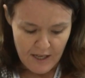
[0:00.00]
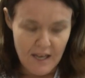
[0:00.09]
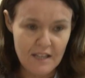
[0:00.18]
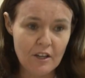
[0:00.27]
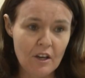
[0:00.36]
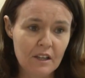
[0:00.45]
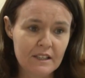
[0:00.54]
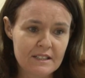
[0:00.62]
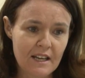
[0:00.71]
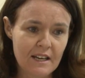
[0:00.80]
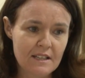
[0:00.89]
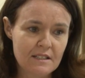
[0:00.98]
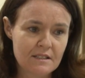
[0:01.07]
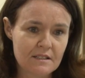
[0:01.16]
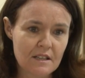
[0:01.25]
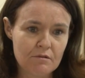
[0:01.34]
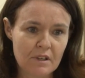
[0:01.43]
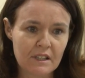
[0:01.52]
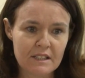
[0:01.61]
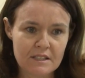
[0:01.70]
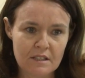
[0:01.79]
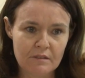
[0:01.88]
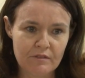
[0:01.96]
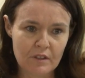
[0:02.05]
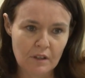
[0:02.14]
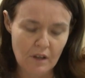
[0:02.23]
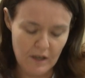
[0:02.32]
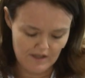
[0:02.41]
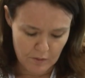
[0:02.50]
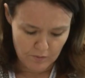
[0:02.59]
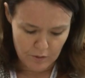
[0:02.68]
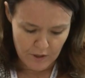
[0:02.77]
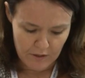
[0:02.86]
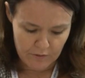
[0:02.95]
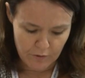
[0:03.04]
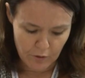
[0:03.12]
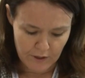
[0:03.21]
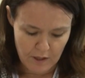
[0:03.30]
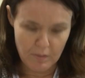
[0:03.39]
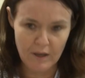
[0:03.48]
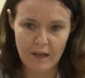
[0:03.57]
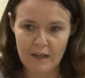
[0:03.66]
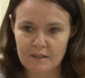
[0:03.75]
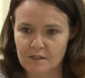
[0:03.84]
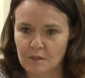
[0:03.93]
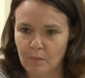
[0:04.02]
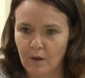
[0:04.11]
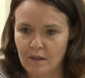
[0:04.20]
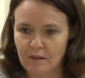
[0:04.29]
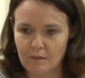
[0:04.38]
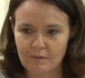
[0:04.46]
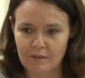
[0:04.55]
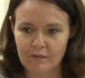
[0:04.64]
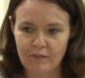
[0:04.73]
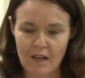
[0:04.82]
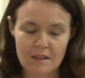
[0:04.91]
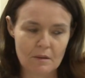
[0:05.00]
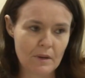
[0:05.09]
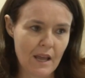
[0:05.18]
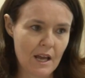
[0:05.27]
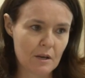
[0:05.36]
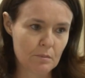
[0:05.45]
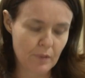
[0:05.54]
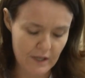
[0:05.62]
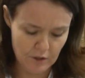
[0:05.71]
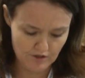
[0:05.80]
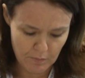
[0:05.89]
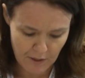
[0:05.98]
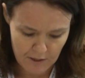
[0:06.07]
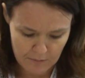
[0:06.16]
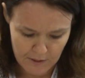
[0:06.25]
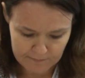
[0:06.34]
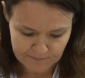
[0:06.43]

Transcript: In the early days, it really did feel like the world had fallen apart, despite the fact that we had a brand new baby.